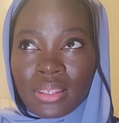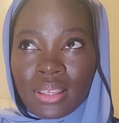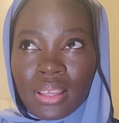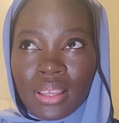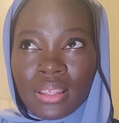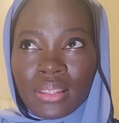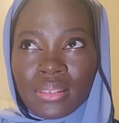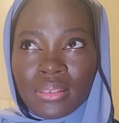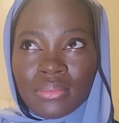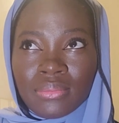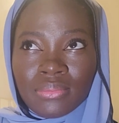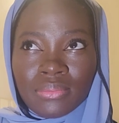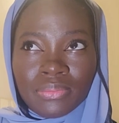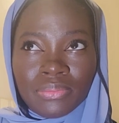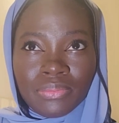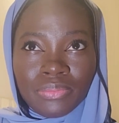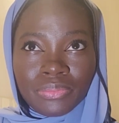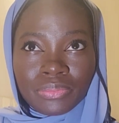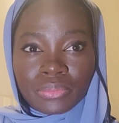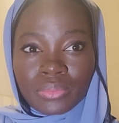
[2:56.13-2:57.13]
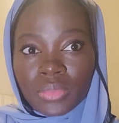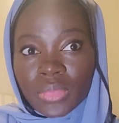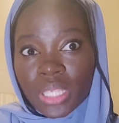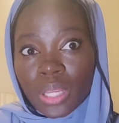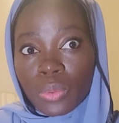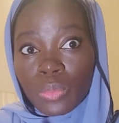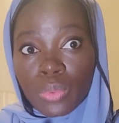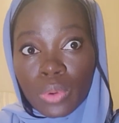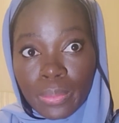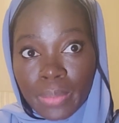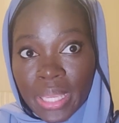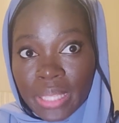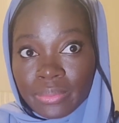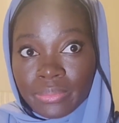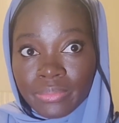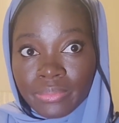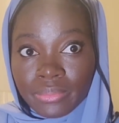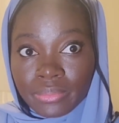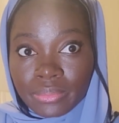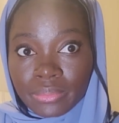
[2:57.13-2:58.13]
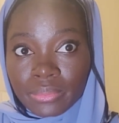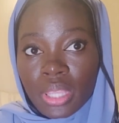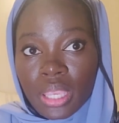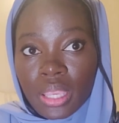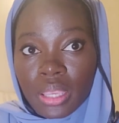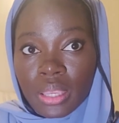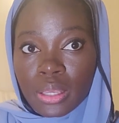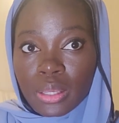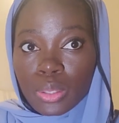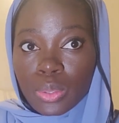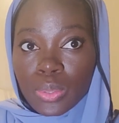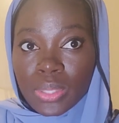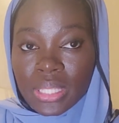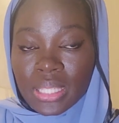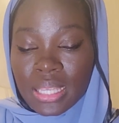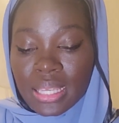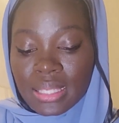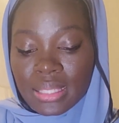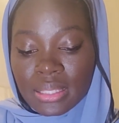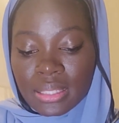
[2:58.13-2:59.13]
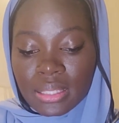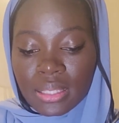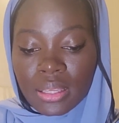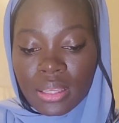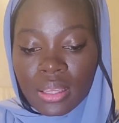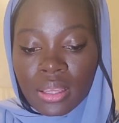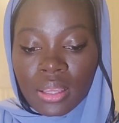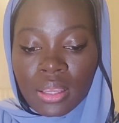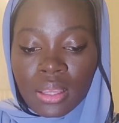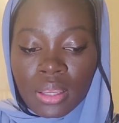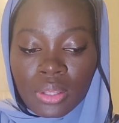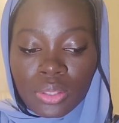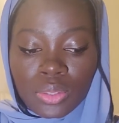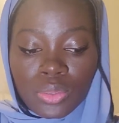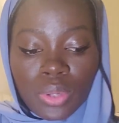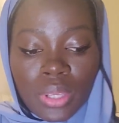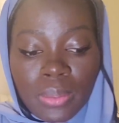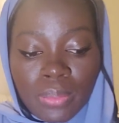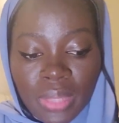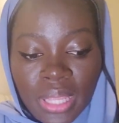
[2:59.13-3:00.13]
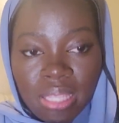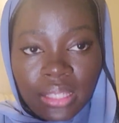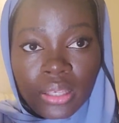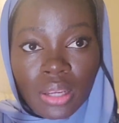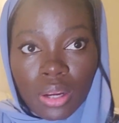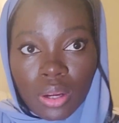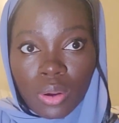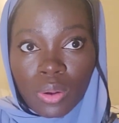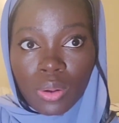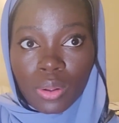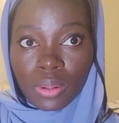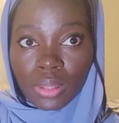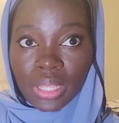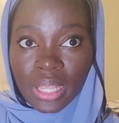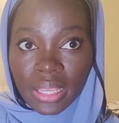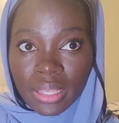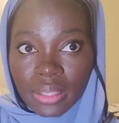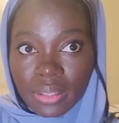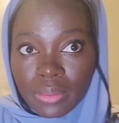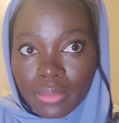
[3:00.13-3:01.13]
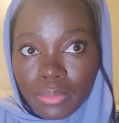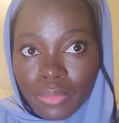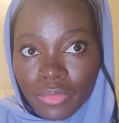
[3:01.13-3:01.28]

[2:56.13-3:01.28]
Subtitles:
and women, the closest to him that are all like